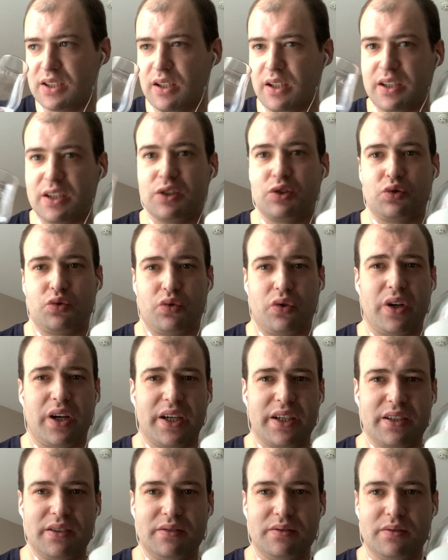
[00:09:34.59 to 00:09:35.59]
like a
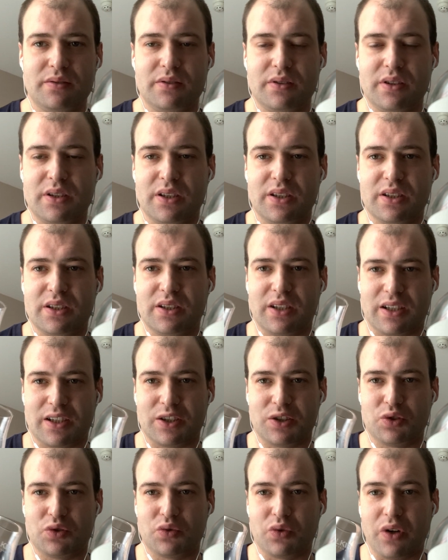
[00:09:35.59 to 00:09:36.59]
dried
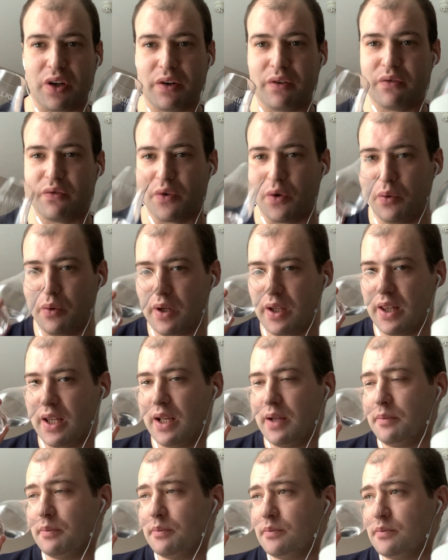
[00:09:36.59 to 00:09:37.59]
fruit in there.